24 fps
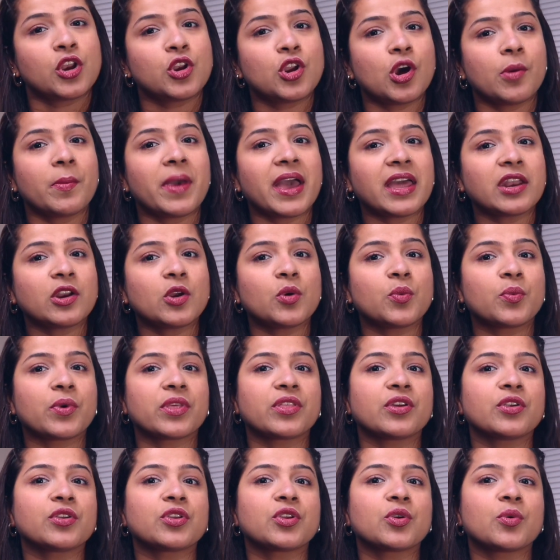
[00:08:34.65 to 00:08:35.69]
No matter
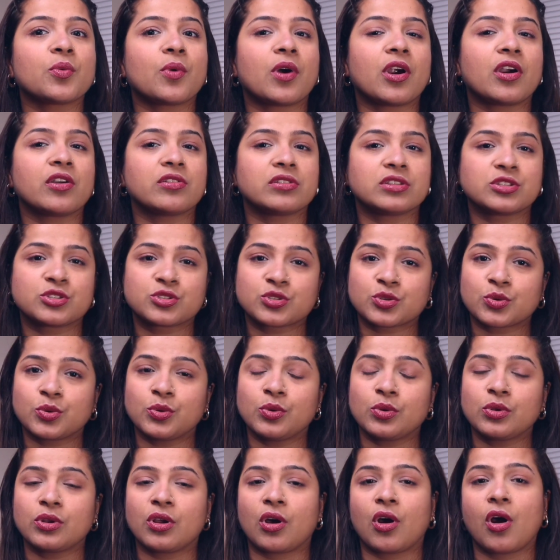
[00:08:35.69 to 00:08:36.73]
whether you are in
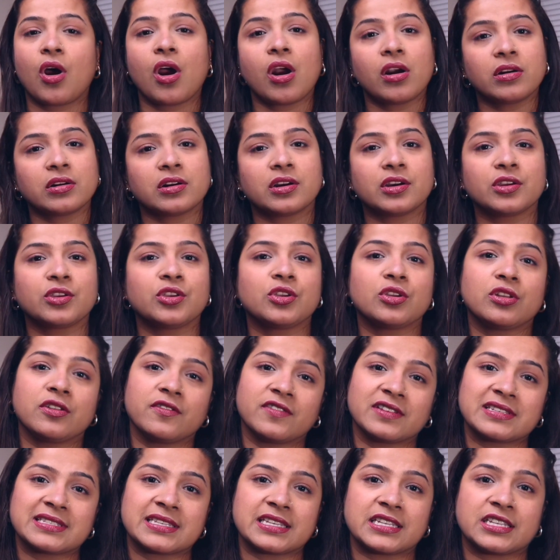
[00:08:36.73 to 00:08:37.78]
school or a
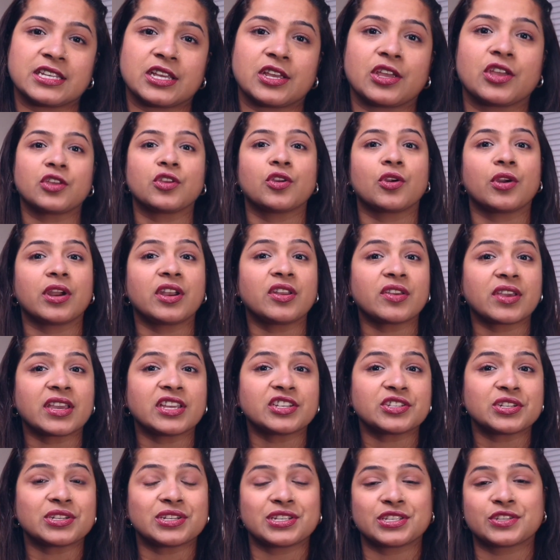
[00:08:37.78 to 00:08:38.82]
university, your
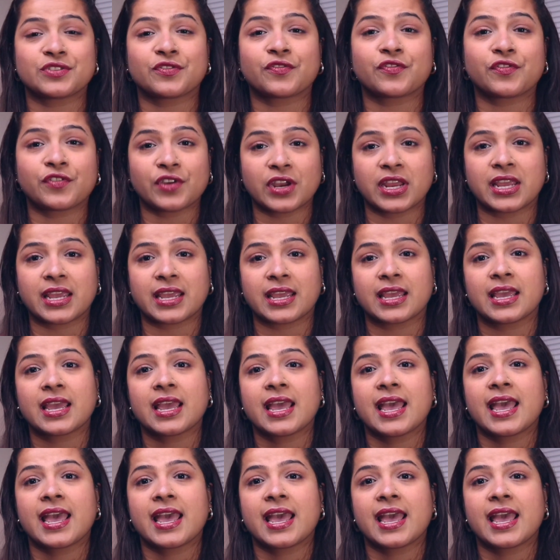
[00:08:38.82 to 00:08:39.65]
education is free,